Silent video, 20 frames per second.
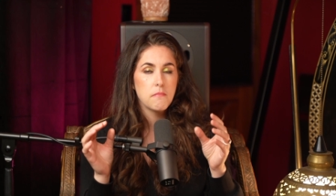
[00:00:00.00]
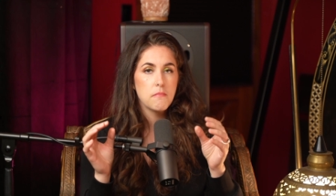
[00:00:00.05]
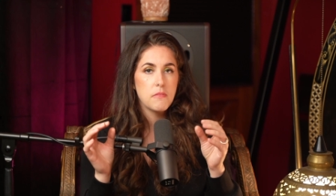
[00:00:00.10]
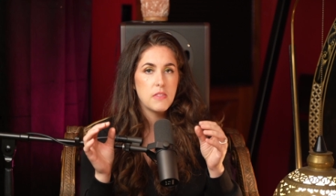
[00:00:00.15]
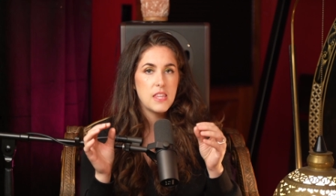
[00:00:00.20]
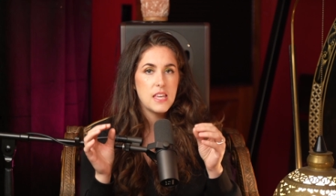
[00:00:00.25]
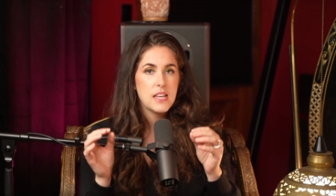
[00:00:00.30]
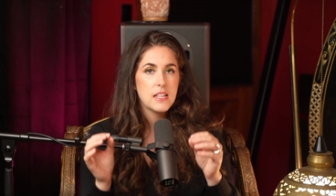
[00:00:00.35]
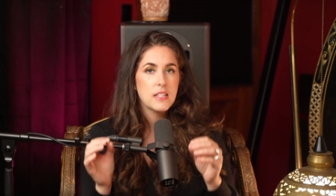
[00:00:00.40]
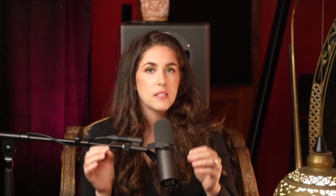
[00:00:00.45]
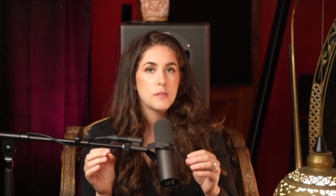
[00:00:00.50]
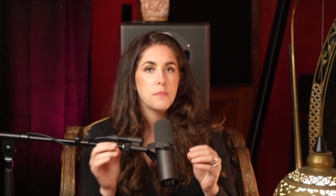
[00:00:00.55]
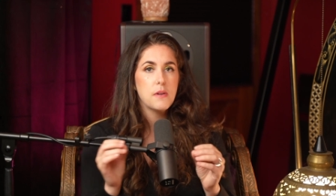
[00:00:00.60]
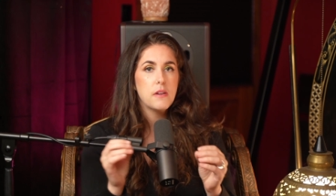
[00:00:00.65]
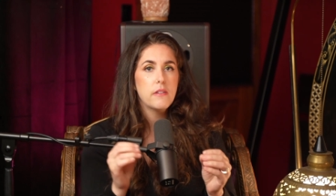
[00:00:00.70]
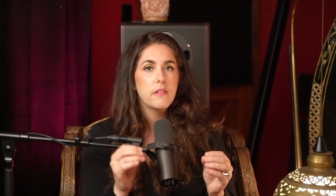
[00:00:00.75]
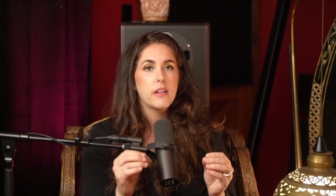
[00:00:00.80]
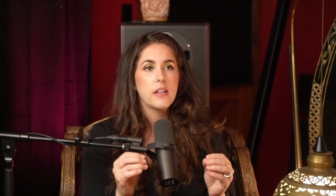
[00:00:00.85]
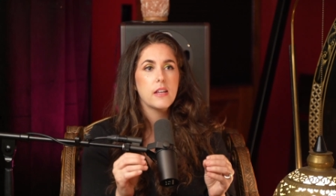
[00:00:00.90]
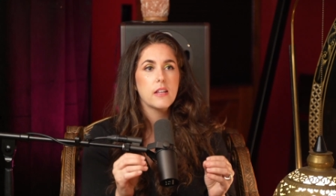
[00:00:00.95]
the
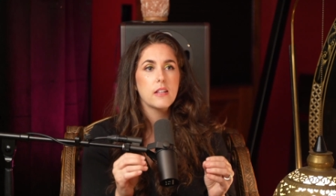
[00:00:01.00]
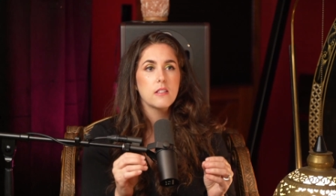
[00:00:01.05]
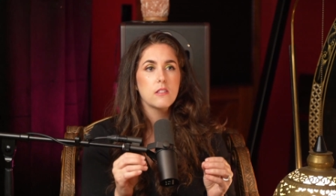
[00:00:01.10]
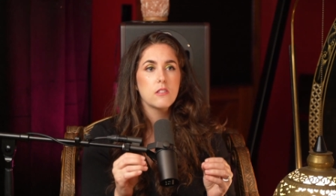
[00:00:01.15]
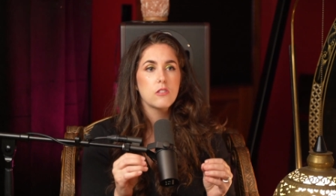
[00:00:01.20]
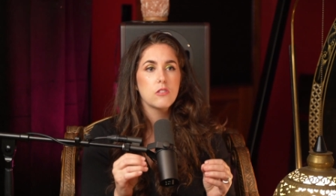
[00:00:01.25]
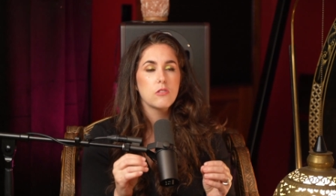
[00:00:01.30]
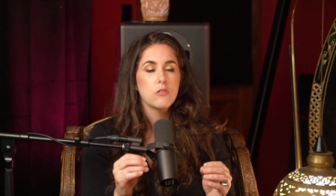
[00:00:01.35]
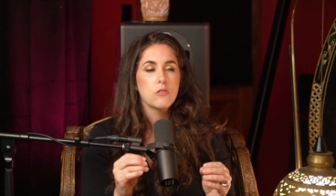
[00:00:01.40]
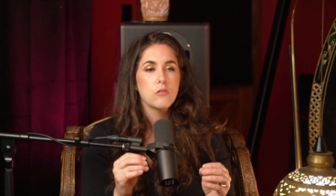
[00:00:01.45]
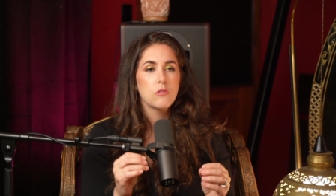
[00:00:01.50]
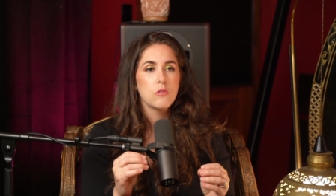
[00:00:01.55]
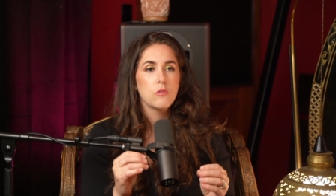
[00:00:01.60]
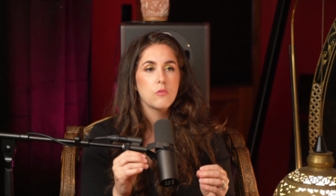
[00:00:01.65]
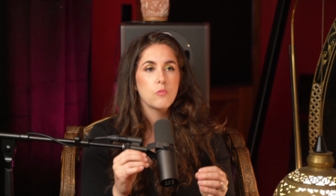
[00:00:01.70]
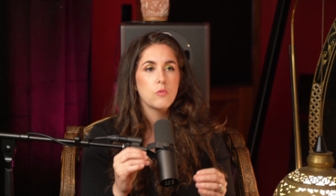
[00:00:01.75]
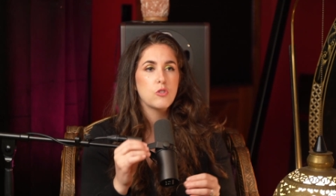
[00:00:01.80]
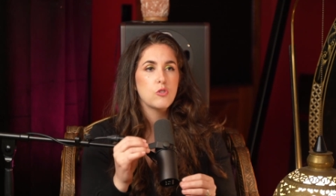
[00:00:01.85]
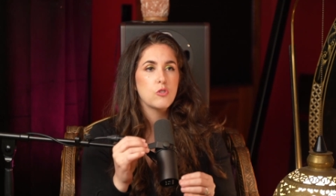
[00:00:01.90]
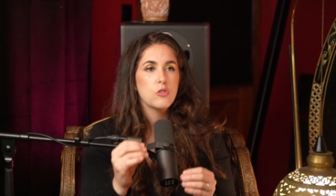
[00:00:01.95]
experience,
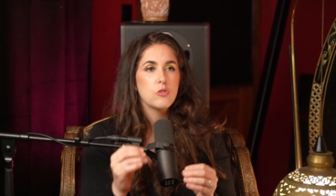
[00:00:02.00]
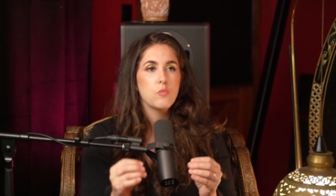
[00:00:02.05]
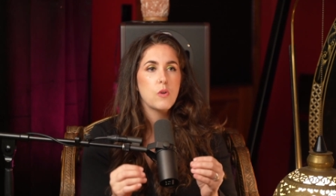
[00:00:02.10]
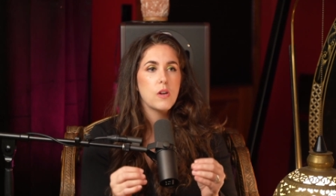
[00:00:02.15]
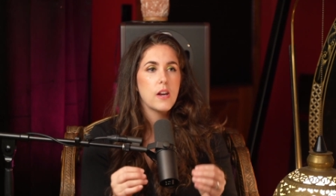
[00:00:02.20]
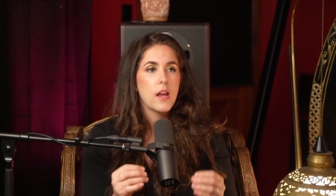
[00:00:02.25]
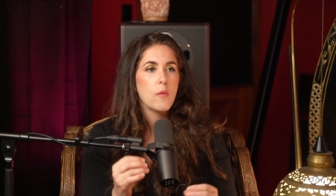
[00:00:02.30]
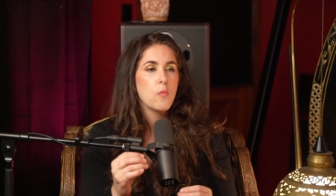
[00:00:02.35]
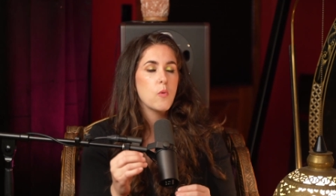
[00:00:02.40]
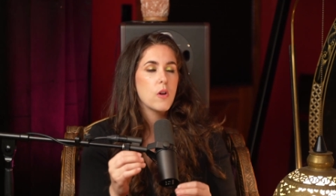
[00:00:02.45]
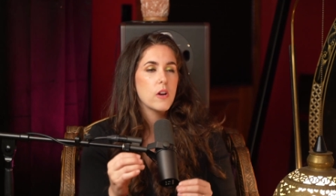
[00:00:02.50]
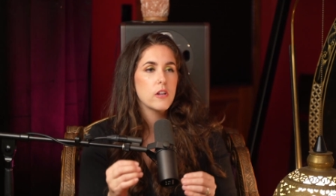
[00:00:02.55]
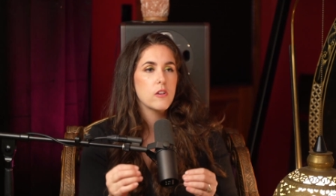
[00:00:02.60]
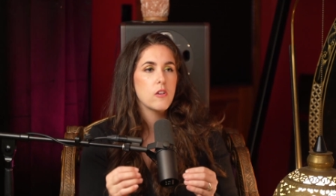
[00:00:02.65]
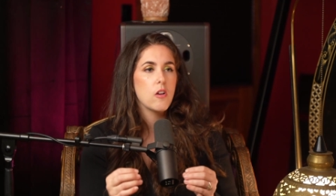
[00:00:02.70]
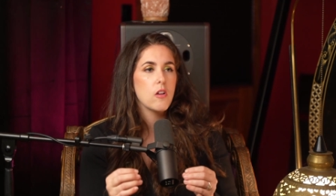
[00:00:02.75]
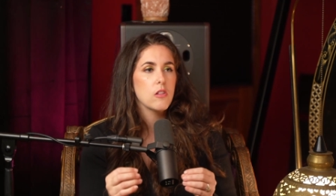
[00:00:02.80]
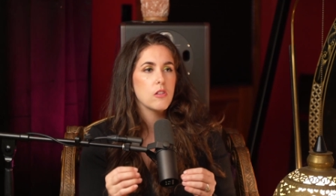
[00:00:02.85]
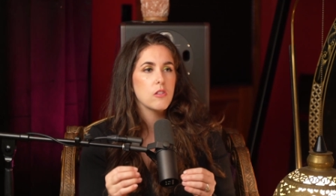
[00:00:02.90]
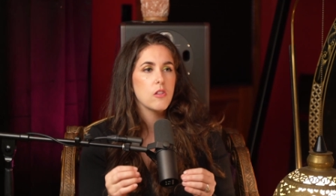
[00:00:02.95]
which is what I wanted
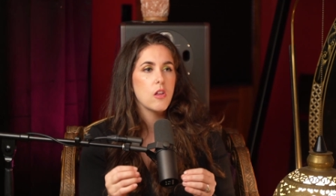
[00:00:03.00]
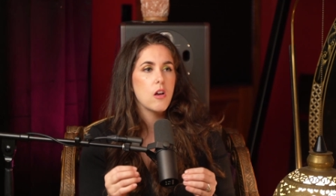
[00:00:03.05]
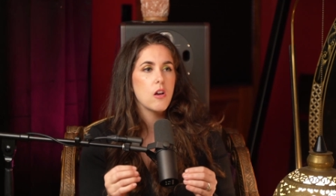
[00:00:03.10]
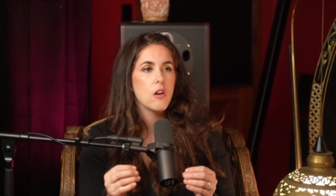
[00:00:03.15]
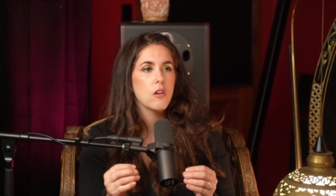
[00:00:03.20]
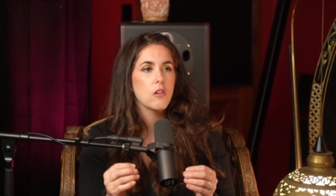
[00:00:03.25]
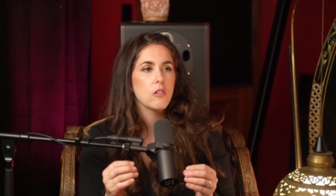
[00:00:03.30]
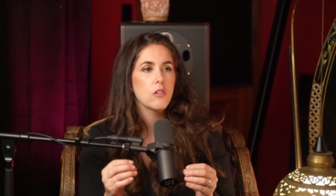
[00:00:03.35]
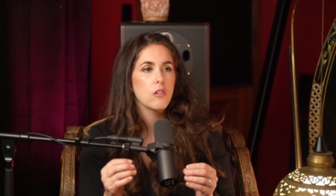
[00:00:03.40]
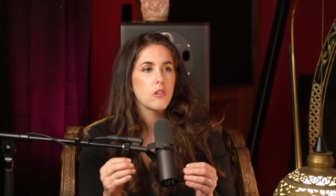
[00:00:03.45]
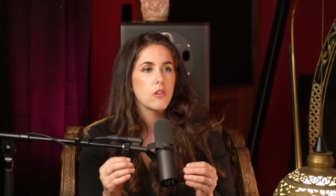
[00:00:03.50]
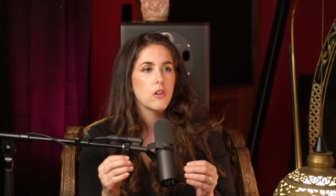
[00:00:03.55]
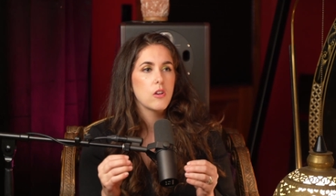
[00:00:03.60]
all along,